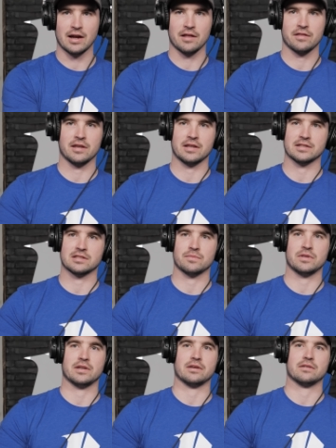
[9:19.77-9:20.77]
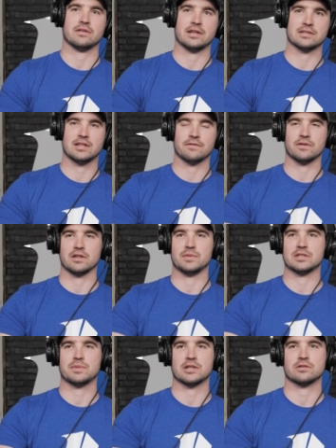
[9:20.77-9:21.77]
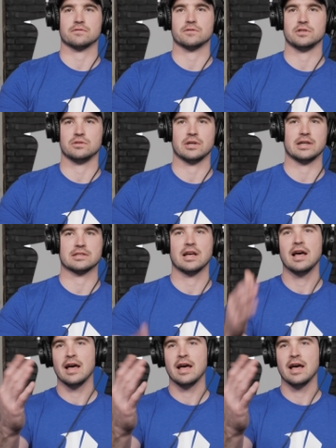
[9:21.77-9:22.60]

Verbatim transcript: I think is something that's definitely going to be special for you guys.